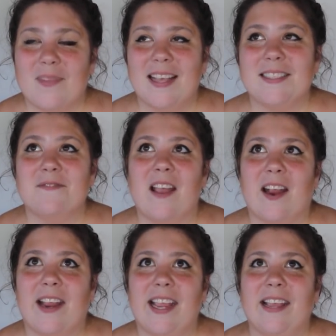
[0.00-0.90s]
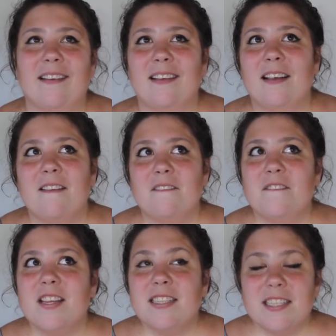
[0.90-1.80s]
It's very
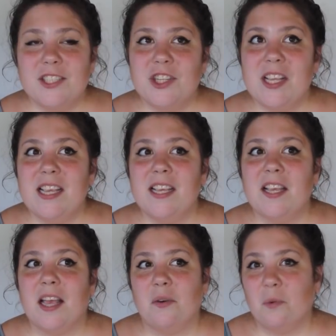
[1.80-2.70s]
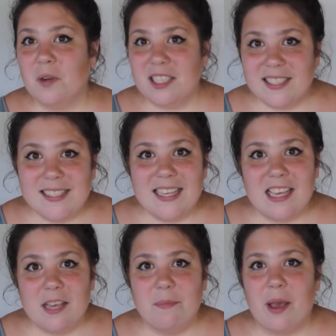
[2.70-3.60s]
vintagey and
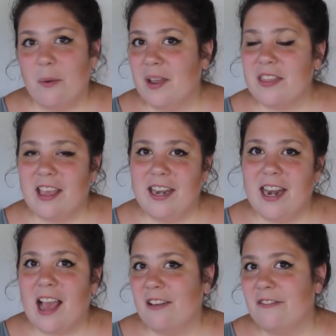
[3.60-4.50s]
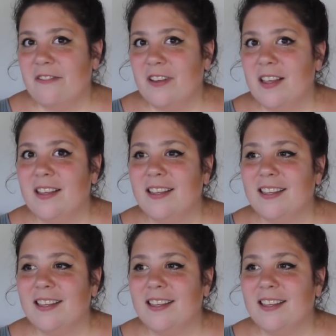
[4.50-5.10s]
woodsy, but with enough